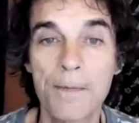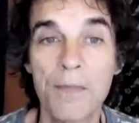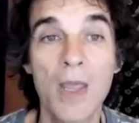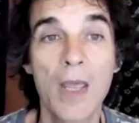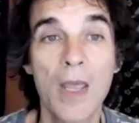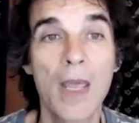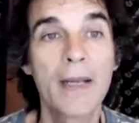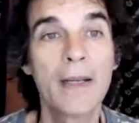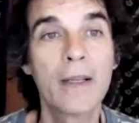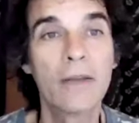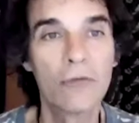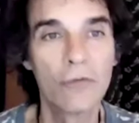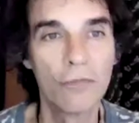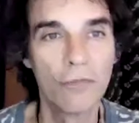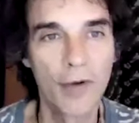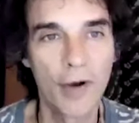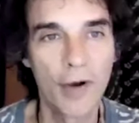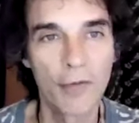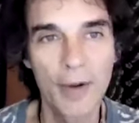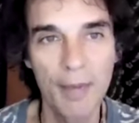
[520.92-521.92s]
And it's
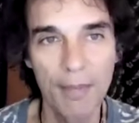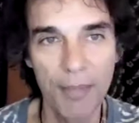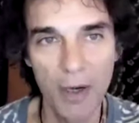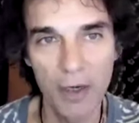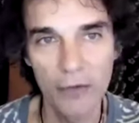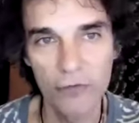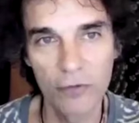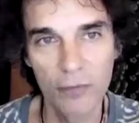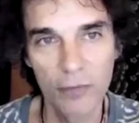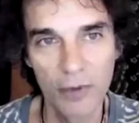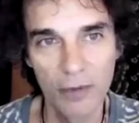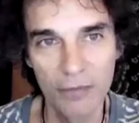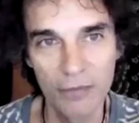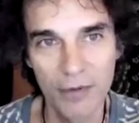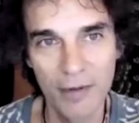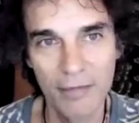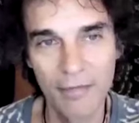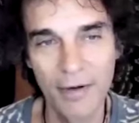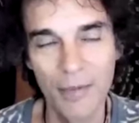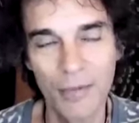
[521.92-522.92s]
very possible
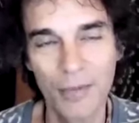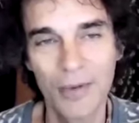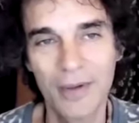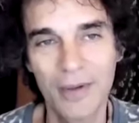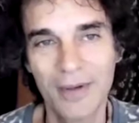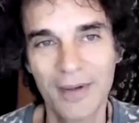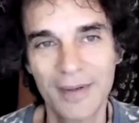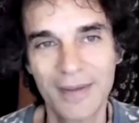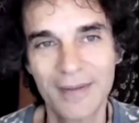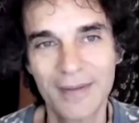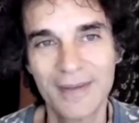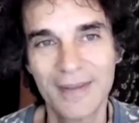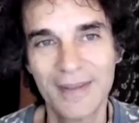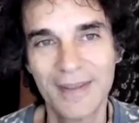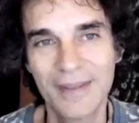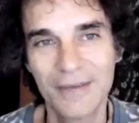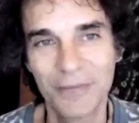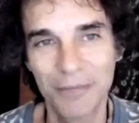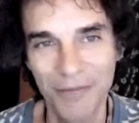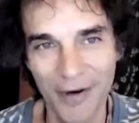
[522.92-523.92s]
for everyone.
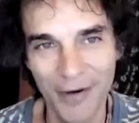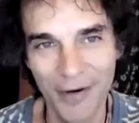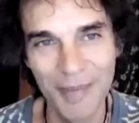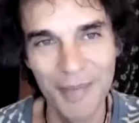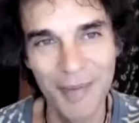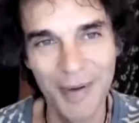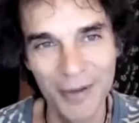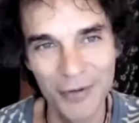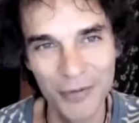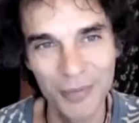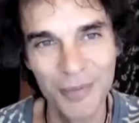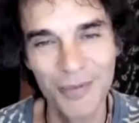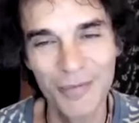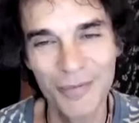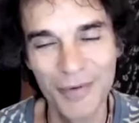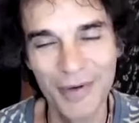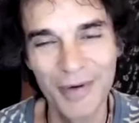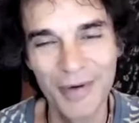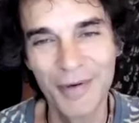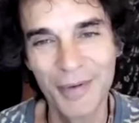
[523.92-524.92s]
It's very possible
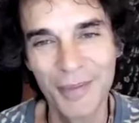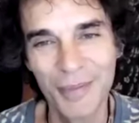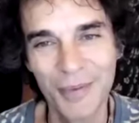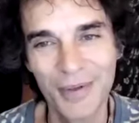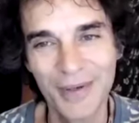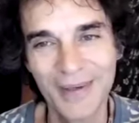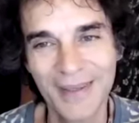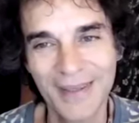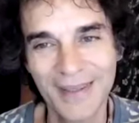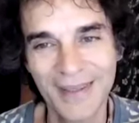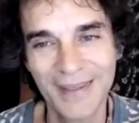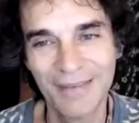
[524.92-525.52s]
for everyone.